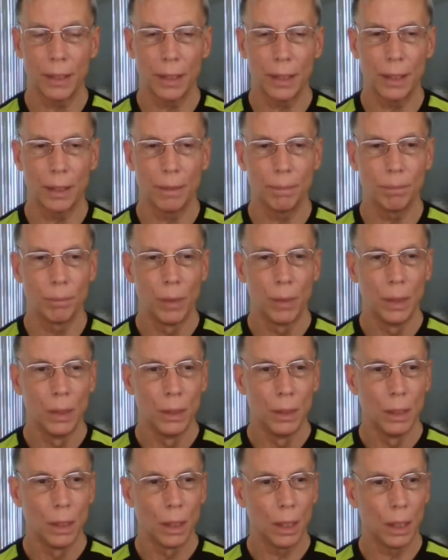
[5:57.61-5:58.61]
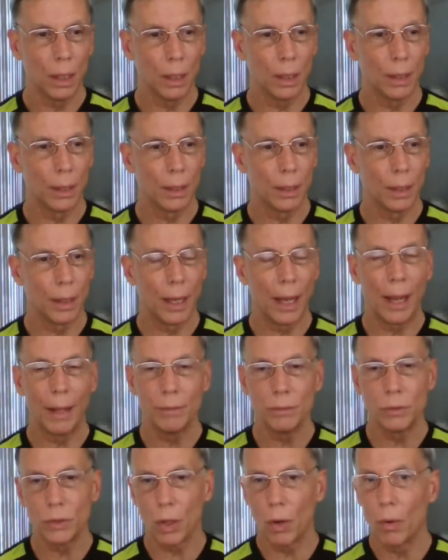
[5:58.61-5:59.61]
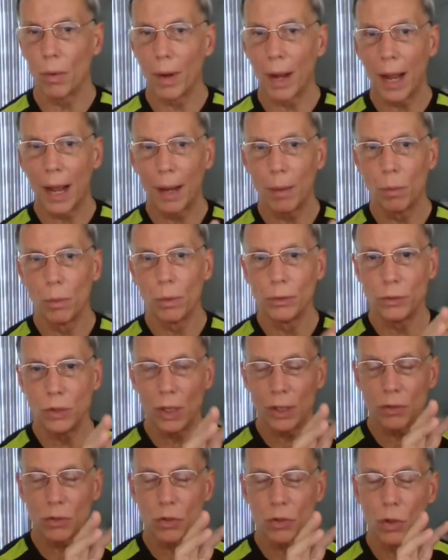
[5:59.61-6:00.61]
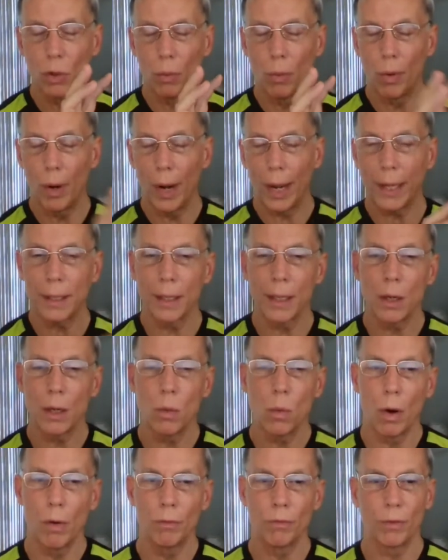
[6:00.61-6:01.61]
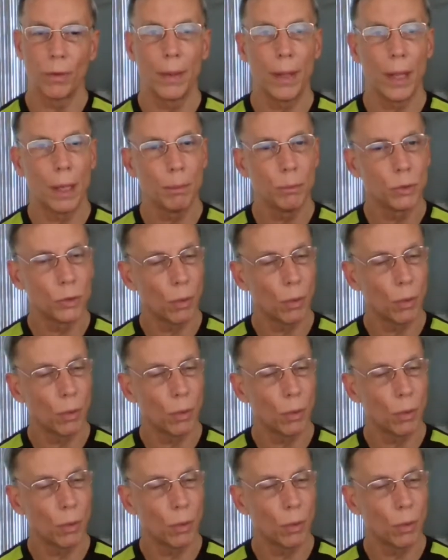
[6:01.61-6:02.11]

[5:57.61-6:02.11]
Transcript: Um, uh, and so I will just directly quote for them.